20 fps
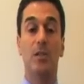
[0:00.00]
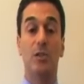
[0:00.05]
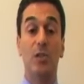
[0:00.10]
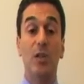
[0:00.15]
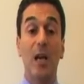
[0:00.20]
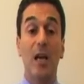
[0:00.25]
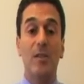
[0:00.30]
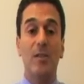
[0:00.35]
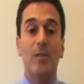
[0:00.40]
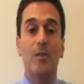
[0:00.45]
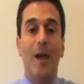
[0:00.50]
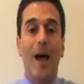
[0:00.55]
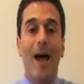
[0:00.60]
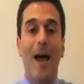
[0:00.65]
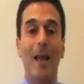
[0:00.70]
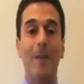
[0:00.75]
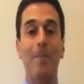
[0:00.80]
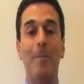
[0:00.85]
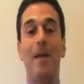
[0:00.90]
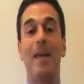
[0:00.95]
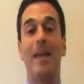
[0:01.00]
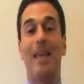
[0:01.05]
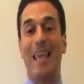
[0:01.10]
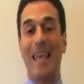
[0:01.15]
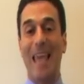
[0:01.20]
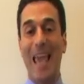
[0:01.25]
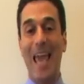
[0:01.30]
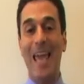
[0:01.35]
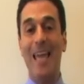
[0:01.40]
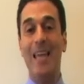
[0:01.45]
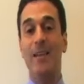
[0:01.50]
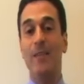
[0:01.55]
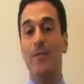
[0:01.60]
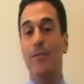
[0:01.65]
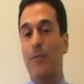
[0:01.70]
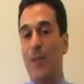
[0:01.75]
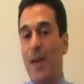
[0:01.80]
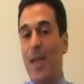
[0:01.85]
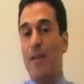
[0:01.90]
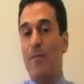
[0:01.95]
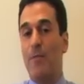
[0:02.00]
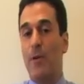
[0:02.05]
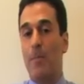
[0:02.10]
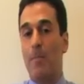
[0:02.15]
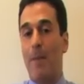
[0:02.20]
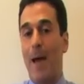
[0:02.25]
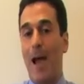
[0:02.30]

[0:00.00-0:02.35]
just to help gain favor